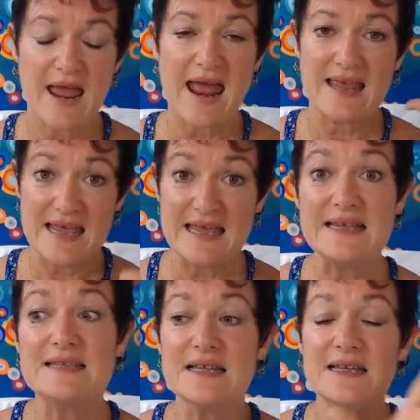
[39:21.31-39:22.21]
and
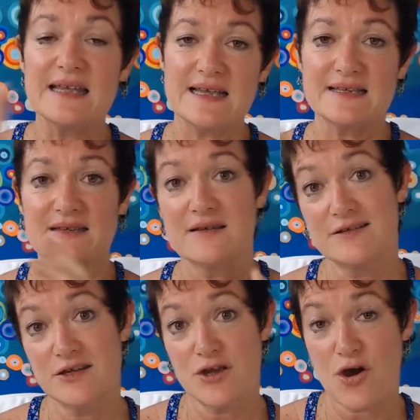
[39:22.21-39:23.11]
here's the links
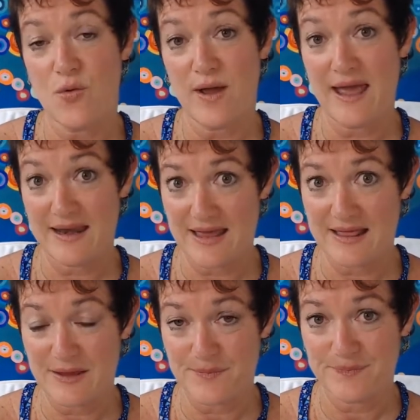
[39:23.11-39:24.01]
to go and get
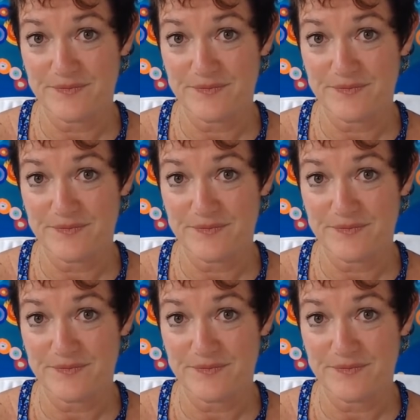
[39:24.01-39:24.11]
them.